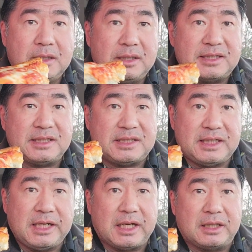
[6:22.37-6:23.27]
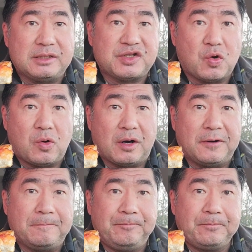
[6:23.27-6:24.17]
Sicilian score,
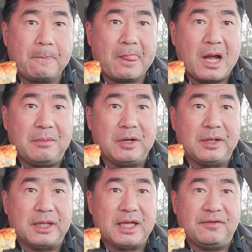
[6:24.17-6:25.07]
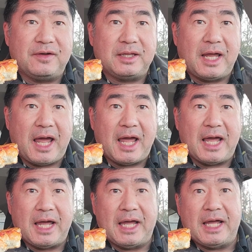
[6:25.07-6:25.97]
I'm gonna give it
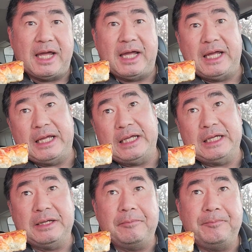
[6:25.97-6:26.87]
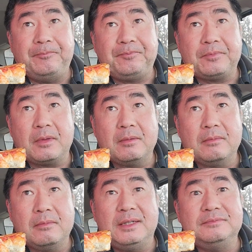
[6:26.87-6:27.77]
a
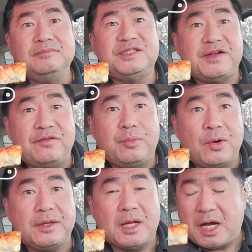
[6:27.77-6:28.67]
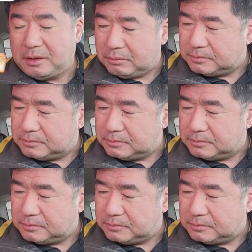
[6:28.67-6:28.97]
7.9.